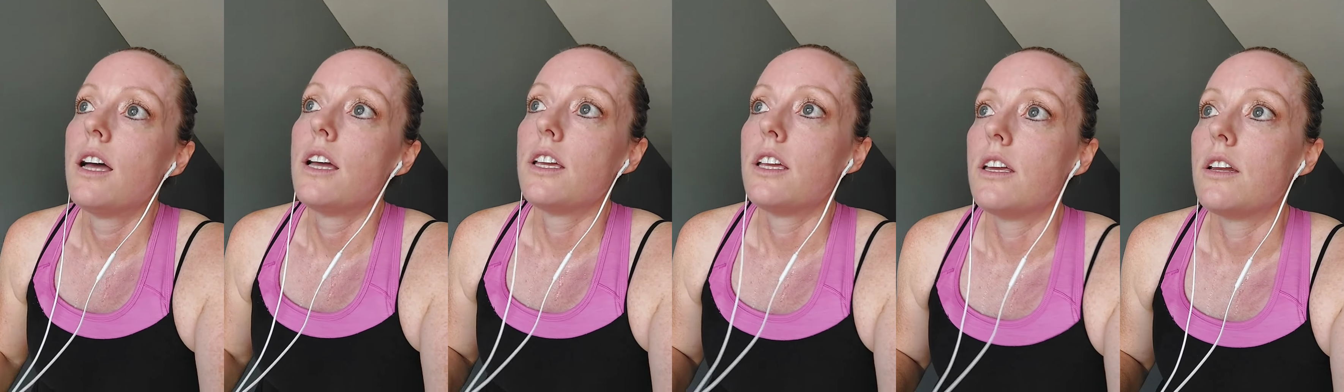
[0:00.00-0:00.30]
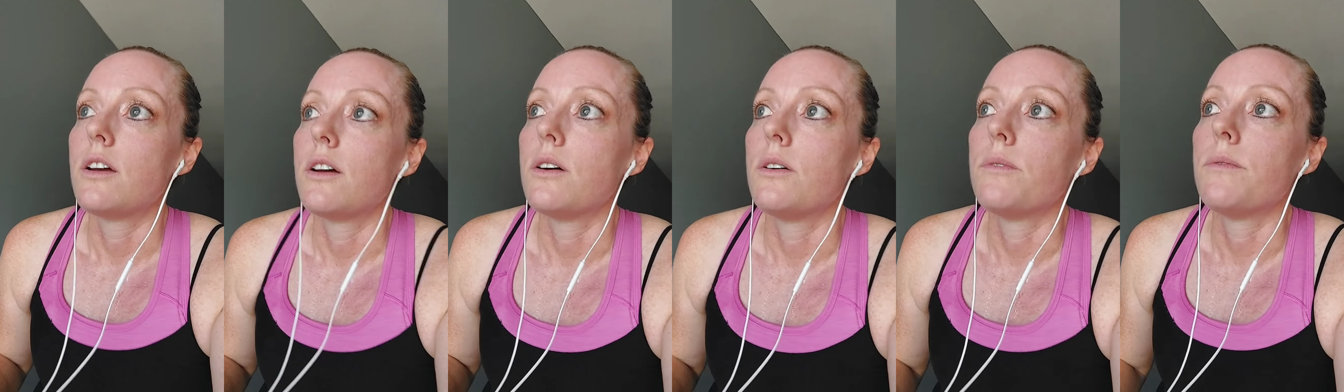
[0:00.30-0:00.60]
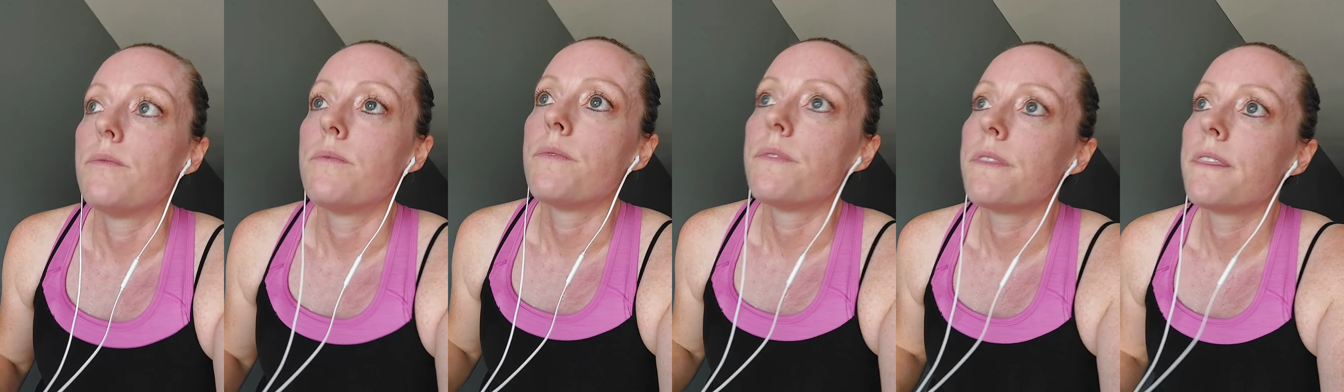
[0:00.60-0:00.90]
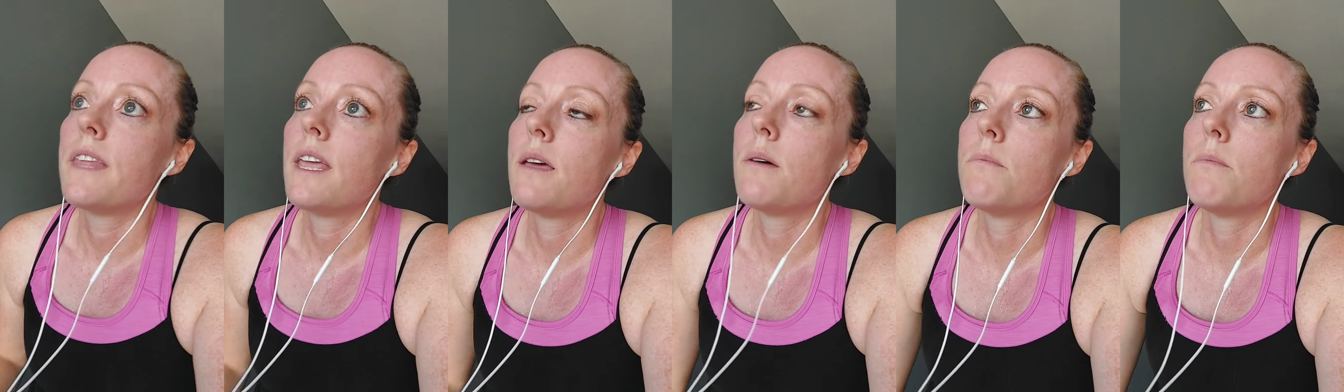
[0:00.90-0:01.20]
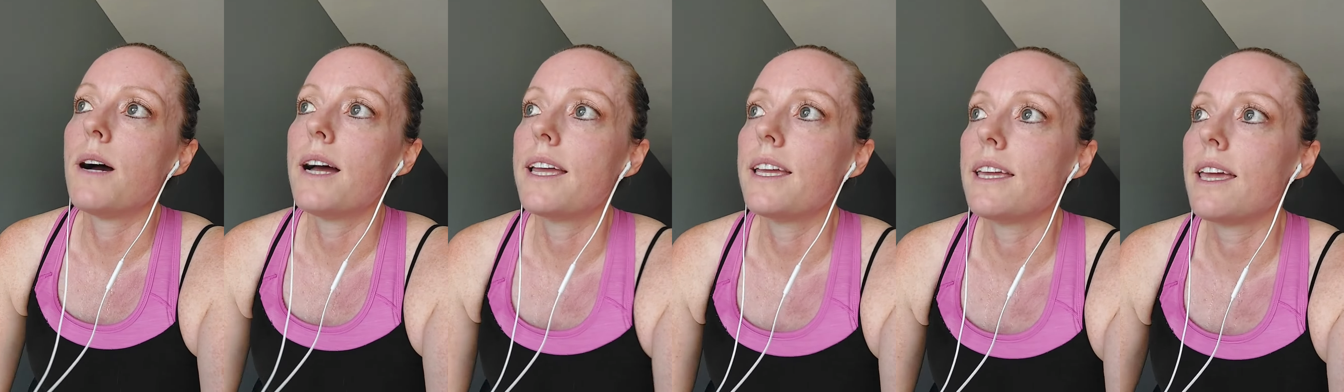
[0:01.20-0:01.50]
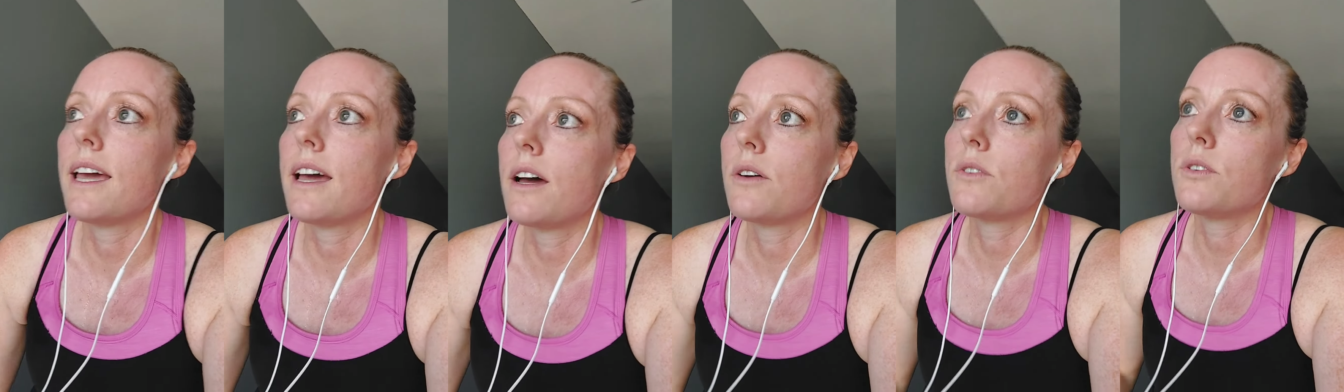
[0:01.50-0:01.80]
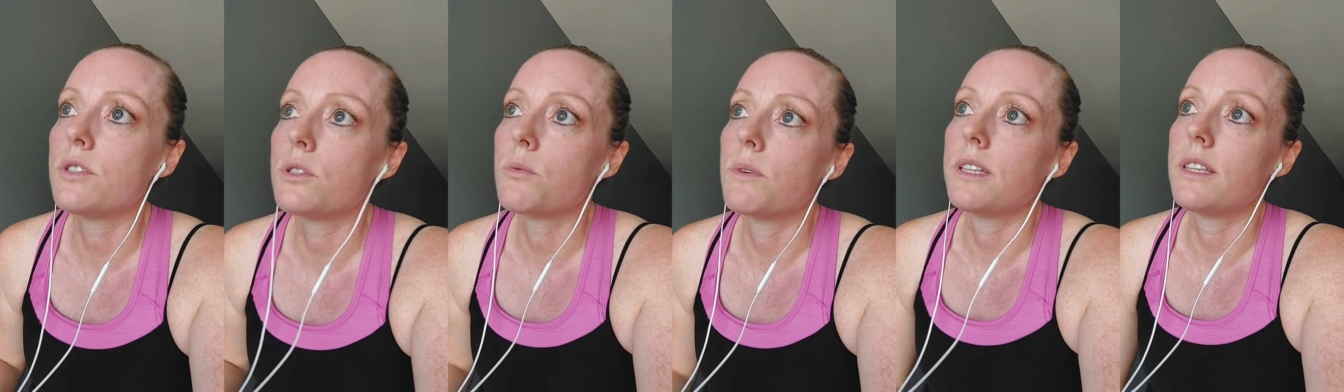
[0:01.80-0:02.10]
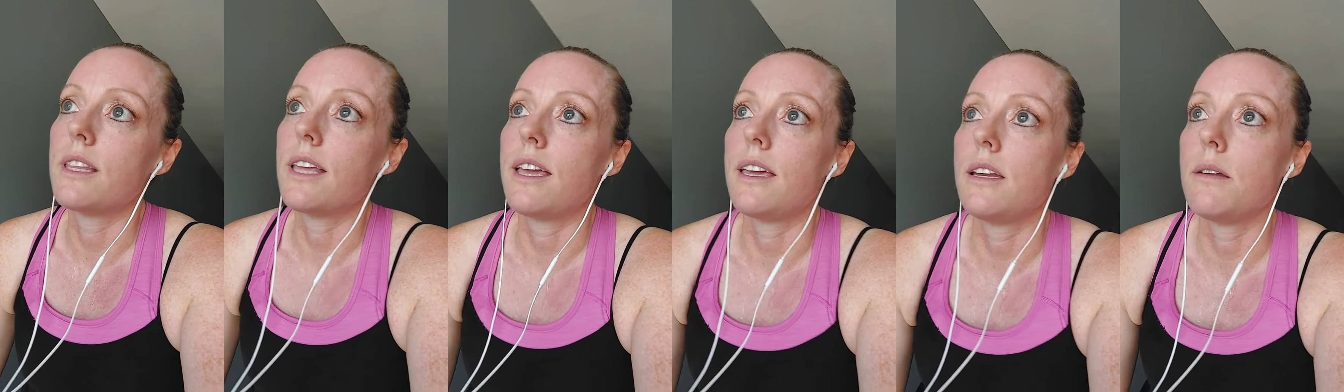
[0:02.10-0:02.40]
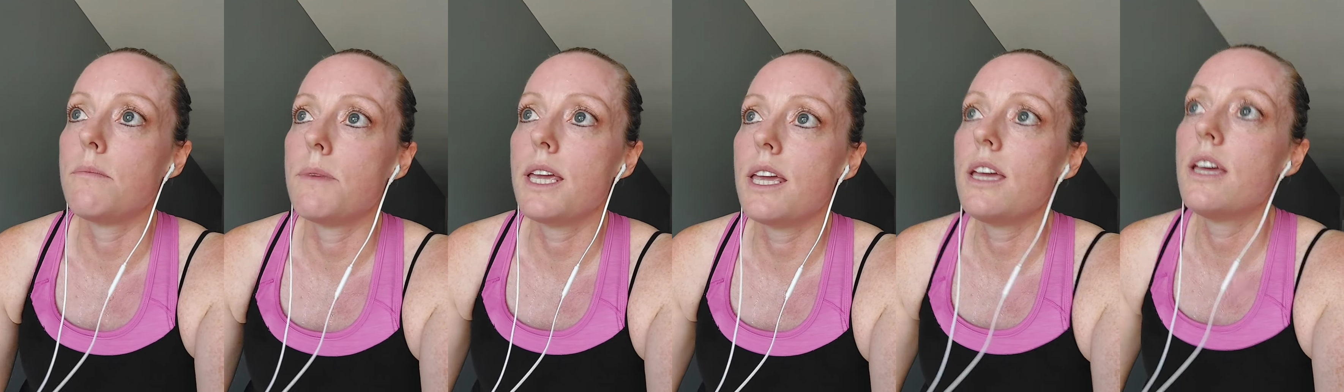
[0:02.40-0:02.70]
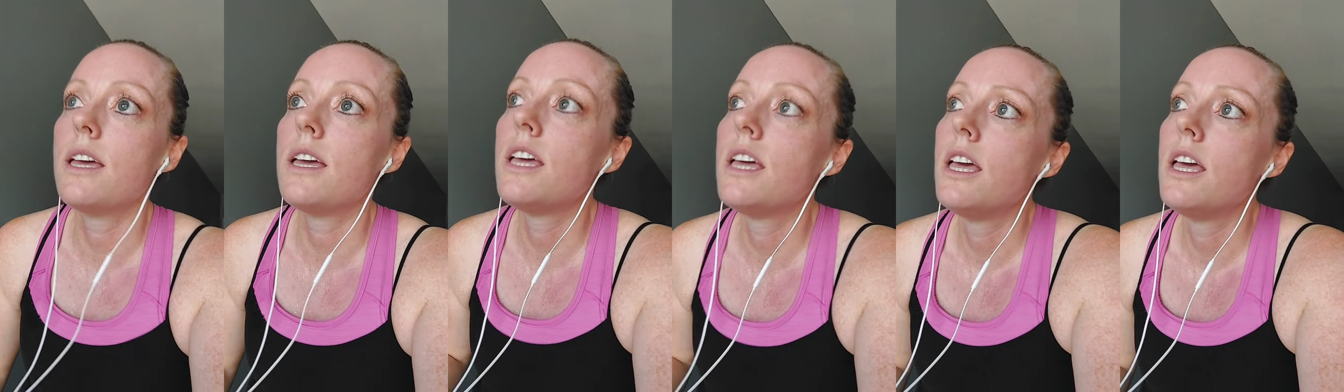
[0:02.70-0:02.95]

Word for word: you know, my encounters with the enemy